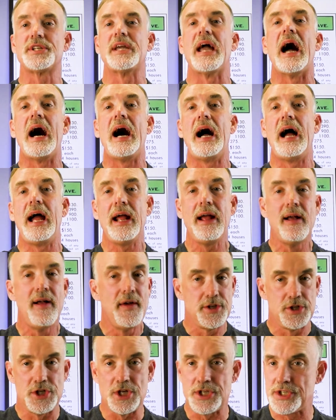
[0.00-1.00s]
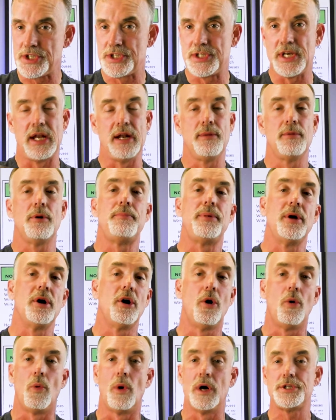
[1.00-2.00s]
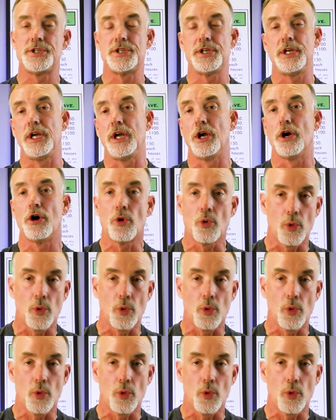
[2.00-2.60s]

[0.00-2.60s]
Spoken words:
guy, just sent him a bill once a year,